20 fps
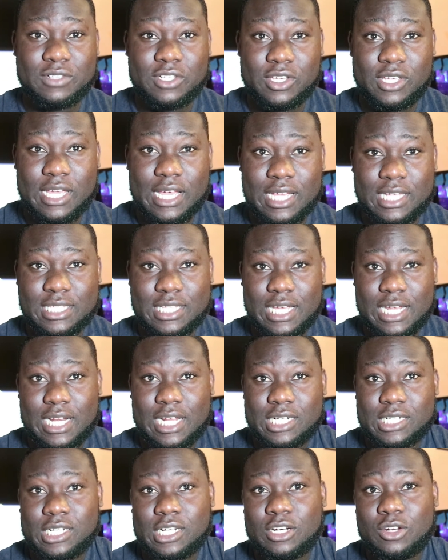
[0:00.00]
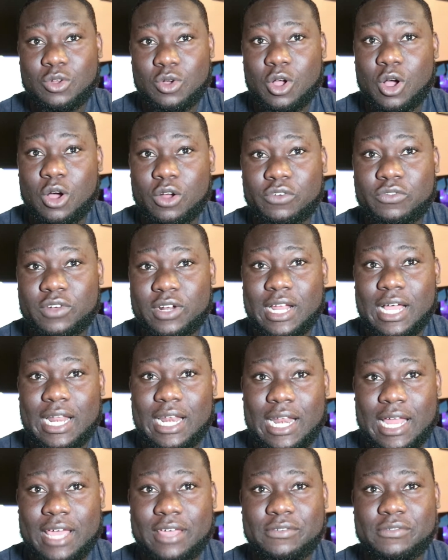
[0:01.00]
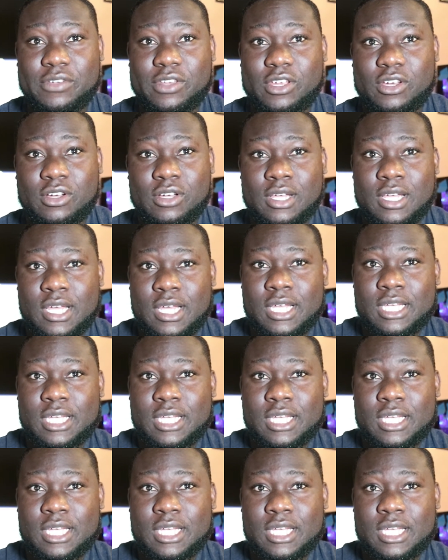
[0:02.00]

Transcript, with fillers: so you guys can actually look out for that live video,